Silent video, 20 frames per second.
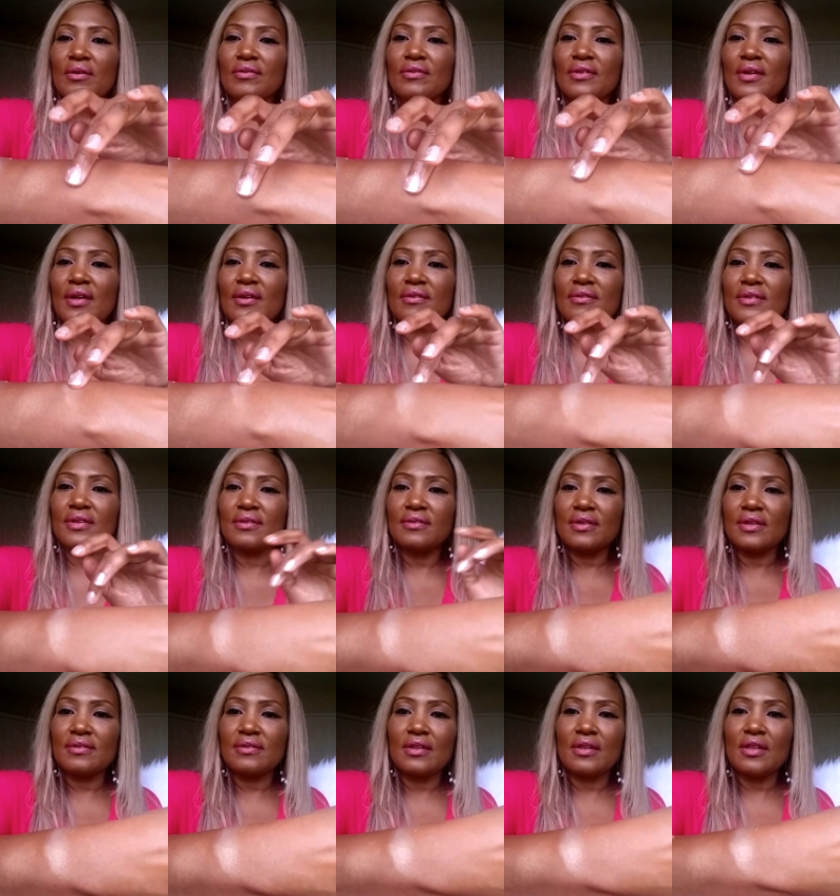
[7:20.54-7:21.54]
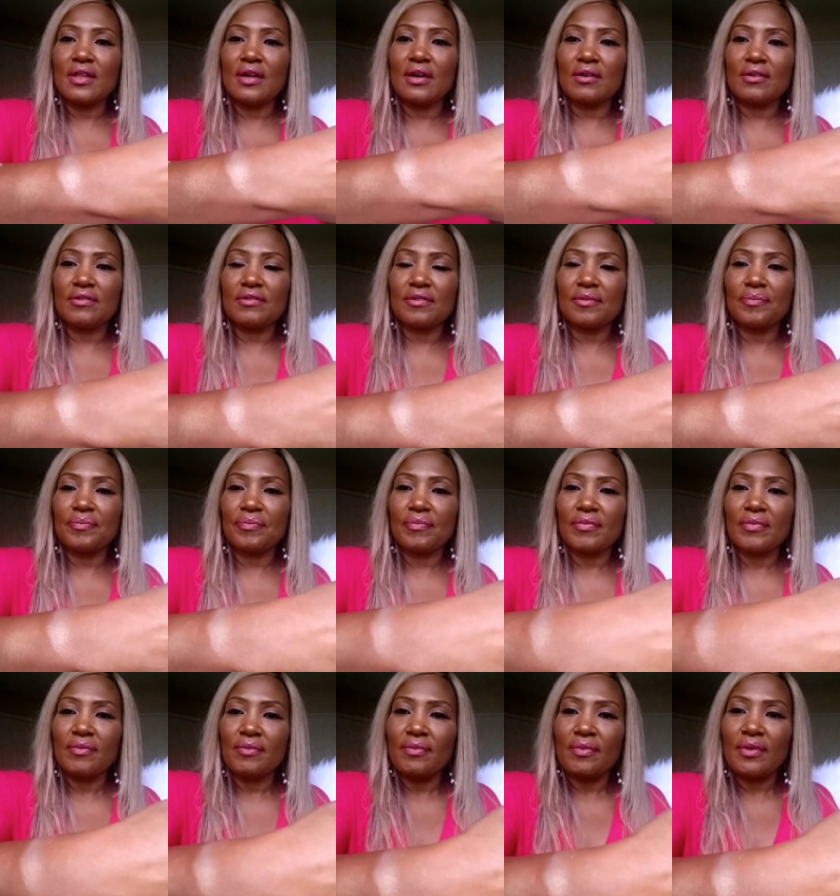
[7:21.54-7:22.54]
It's not as easy as it looks.
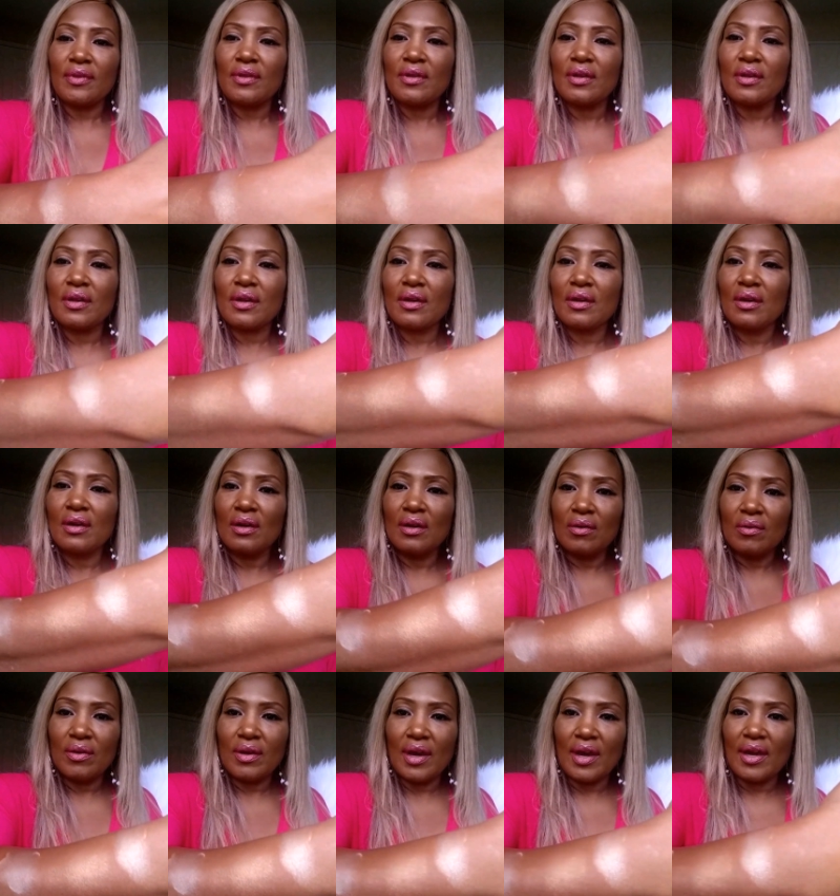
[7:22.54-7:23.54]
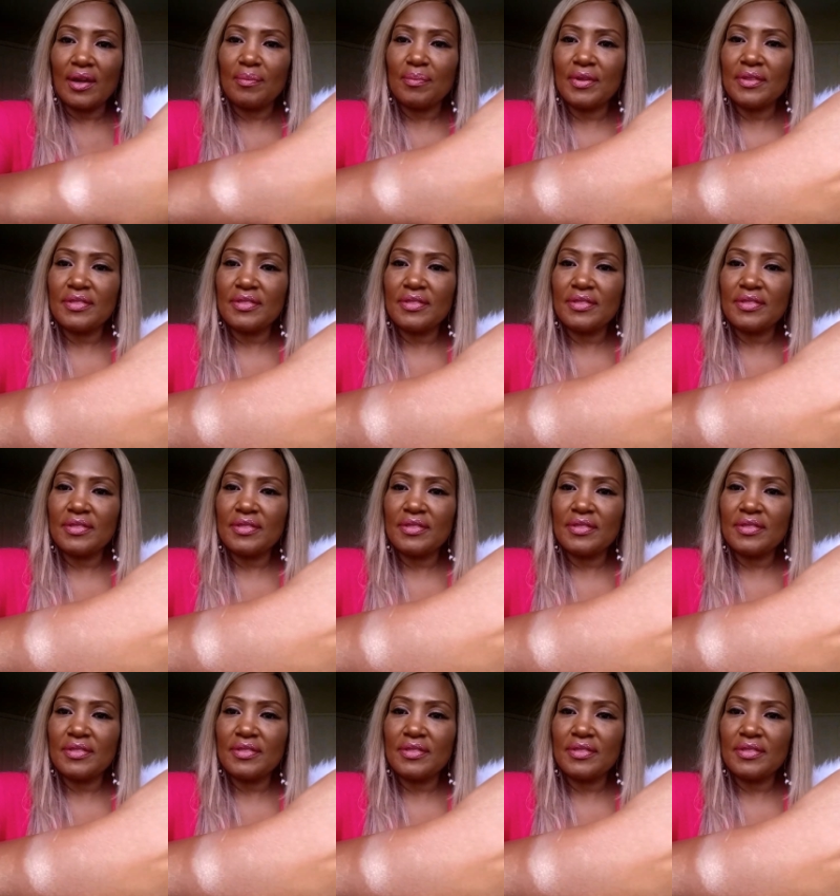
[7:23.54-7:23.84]
Okay.